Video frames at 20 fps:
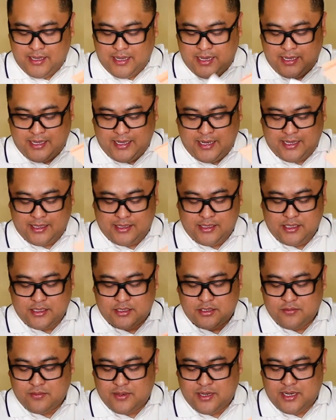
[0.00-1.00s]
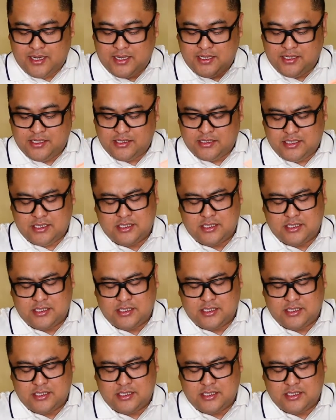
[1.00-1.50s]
I got this one.